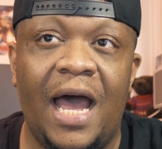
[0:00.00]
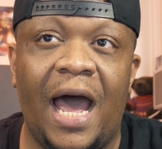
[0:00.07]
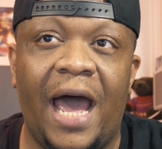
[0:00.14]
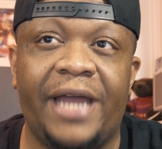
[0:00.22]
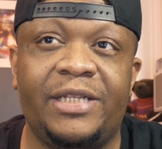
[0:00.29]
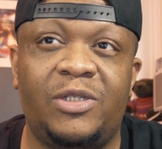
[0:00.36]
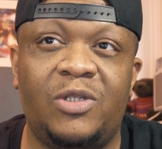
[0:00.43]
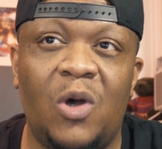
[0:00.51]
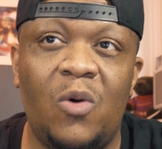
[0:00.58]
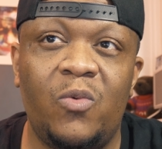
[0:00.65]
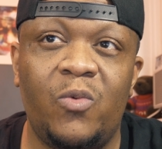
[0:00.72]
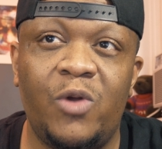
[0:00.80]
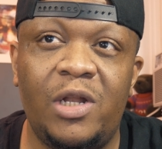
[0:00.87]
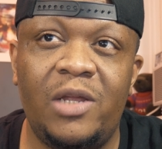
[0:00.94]
I
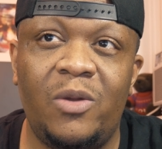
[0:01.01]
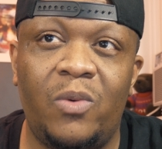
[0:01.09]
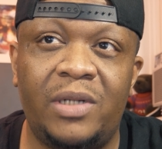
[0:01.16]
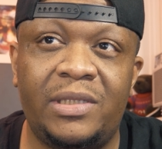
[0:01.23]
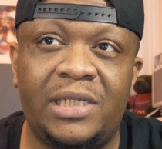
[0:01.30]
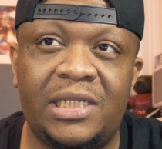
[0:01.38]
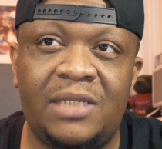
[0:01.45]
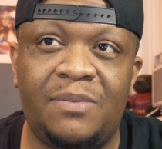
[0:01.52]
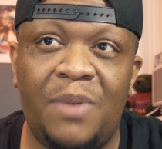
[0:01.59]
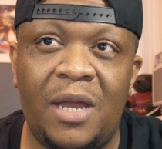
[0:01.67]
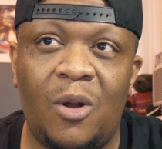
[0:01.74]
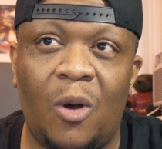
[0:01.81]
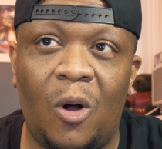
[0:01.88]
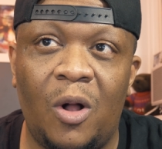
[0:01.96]
don't really want to
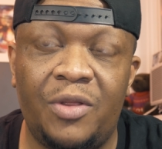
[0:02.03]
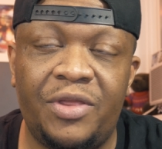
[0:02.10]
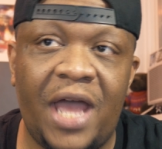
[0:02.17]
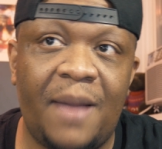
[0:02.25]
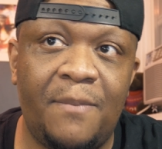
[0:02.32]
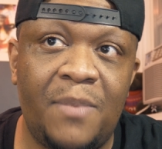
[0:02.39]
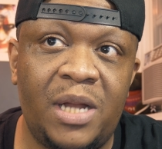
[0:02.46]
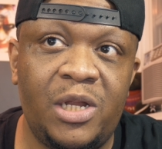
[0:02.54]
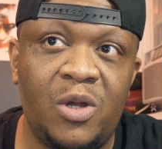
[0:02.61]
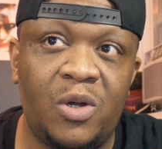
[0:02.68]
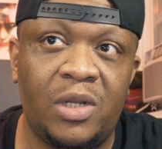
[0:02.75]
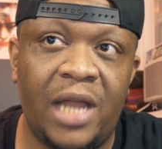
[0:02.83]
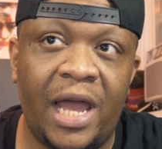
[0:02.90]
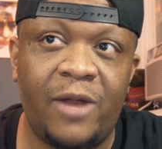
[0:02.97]
spend all that money
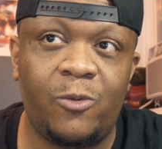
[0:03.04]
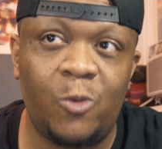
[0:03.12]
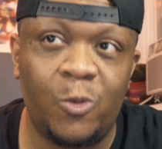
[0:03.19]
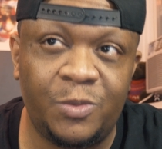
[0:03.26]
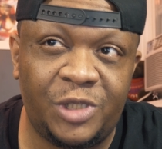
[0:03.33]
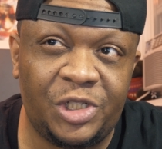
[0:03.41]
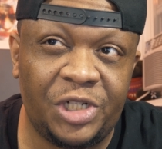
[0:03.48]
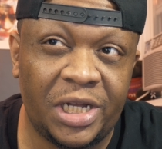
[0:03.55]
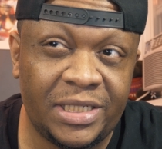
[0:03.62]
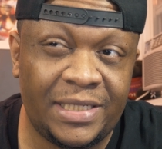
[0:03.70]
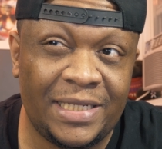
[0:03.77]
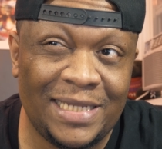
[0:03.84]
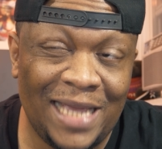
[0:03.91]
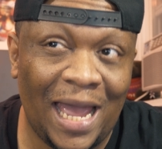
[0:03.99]
on Lightroom
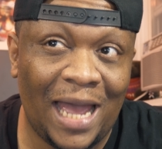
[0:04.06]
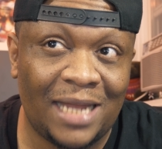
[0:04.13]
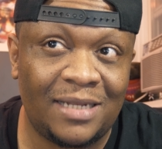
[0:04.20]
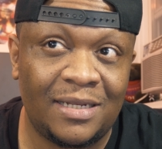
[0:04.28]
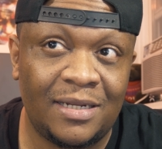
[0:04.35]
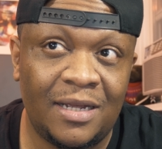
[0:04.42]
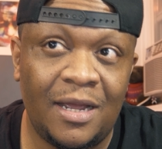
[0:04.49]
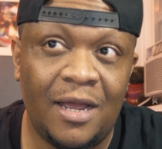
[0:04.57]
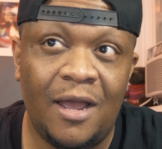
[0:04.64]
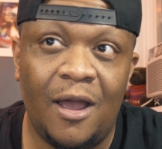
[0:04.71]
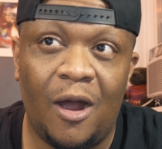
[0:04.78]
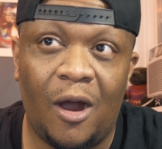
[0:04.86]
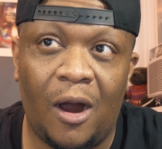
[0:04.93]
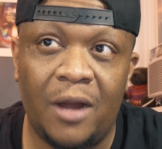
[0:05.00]
just yet.
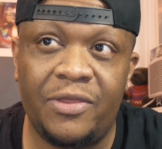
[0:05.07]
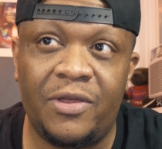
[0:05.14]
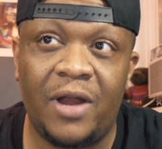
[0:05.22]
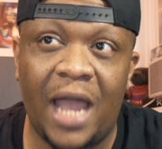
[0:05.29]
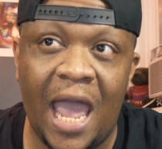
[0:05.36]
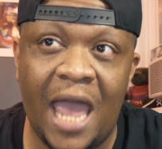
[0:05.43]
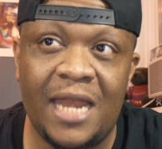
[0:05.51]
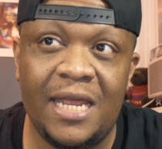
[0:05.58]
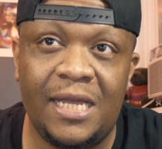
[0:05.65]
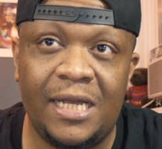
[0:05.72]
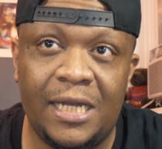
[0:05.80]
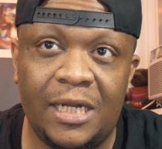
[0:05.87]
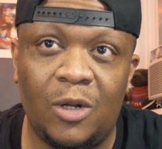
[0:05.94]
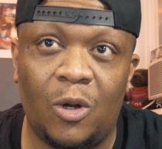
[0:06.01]
Are there any
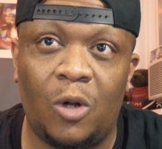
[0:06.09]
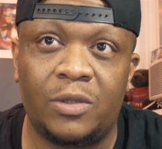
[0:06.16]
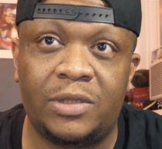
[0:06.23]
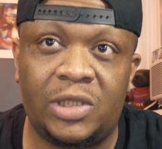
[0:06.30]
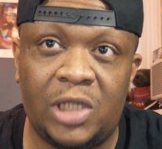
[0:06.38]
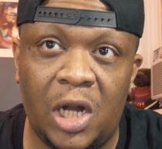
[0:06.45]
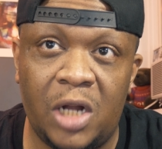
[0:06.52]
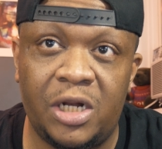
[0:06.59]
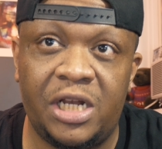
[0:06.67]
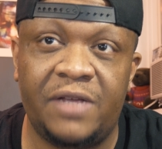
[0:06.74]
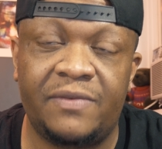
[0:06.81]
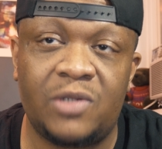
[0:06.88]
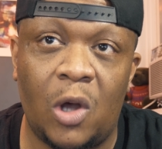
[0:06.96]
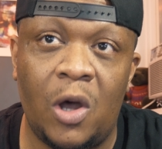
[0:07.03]
good
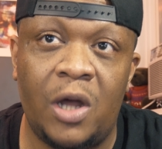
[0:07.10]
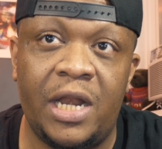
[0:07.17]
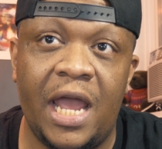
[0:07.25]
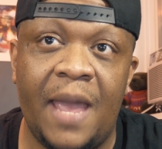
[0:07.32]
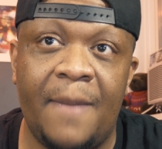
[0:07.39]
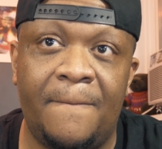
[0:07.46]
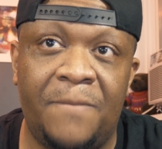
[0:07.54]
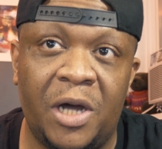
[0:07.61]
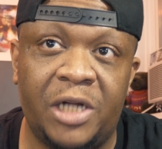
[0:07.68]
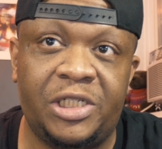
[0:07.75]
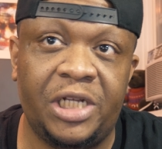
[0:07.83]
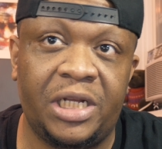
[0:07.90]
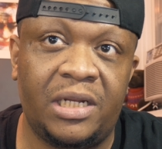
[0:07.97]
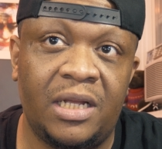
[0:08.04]
alternatives on a
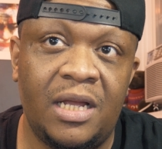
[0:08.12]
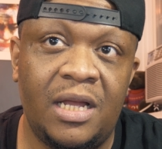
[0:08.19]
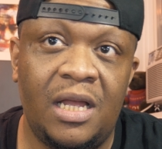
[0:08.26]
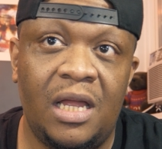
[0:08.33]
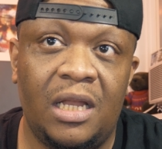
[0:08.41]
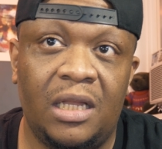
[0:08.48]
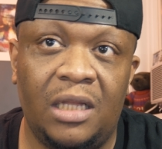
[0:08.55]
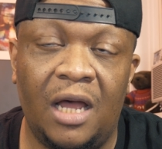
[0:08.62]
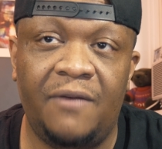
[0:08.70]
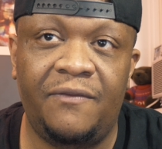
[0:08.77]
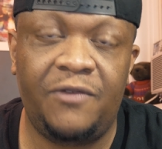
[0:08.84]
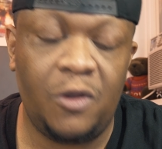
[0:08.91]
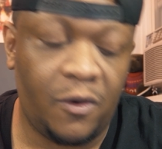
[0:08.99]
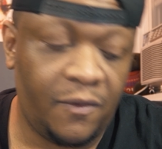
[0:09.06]
budget?
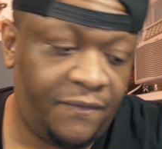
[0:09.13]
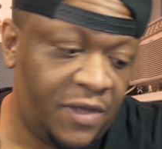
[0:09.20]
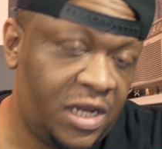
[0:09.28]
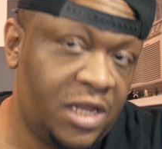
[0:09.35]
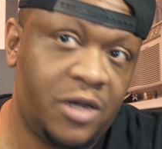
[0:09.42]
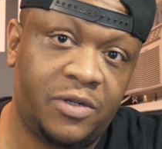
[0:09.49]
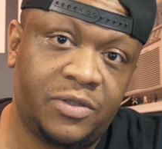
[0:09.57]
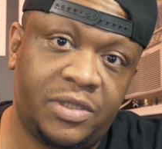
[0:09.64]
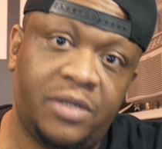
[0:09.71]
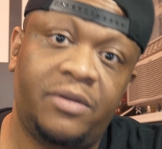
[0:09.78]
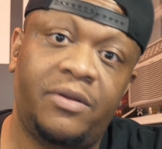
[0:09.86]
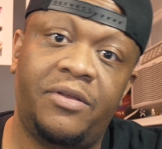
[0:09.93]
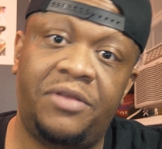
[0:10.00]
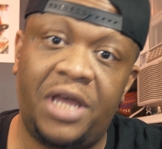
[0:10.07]
Love your videos.
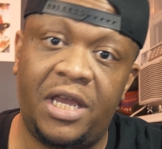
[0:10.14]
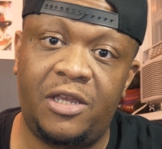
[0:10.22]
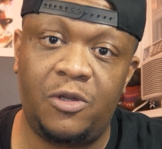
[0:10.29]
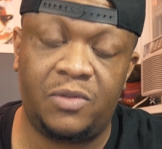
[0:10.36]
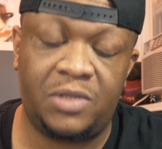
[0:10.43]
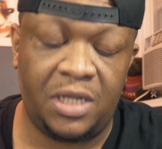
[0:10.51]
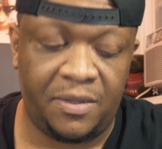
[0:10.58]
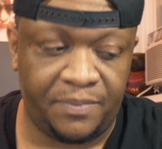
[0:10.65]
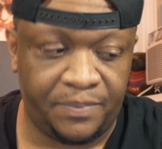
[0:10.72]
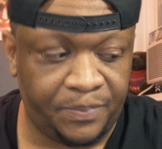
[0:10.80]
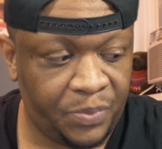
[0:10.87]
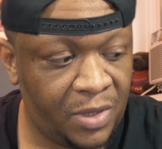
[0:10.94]
Thank you, Tim.